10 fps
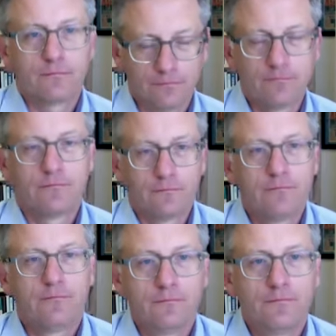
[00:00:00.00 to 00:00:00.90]

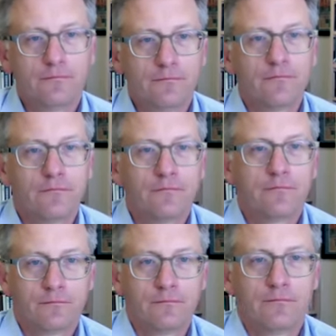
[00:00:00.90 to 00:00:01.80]

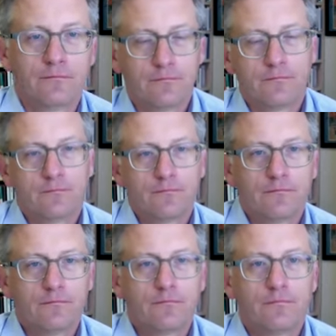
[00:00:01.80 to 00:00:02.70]

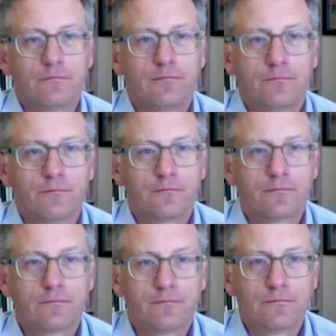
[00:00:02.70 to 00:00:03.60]

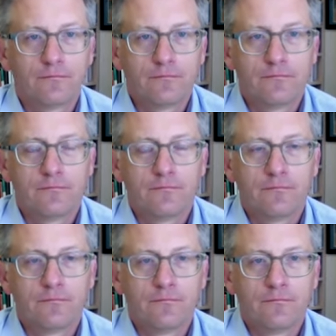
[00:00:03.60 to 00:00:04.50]

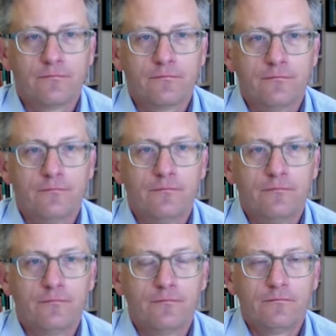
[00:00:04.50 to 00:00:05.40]

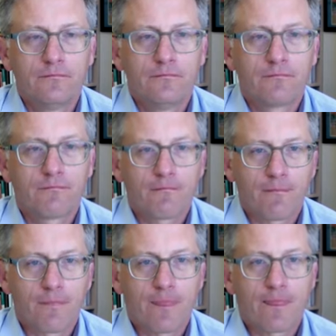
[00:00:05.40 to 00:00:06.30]

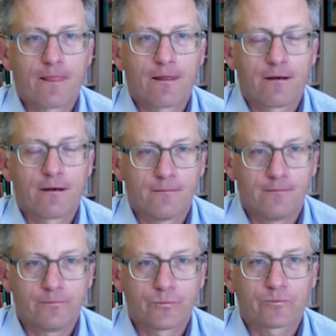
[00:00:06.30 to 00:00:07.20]

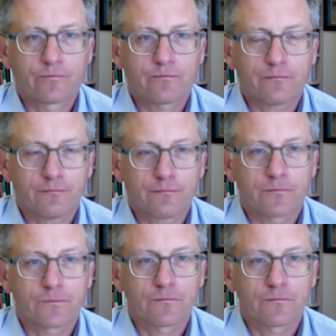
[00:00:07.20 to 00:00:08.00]
[no speech]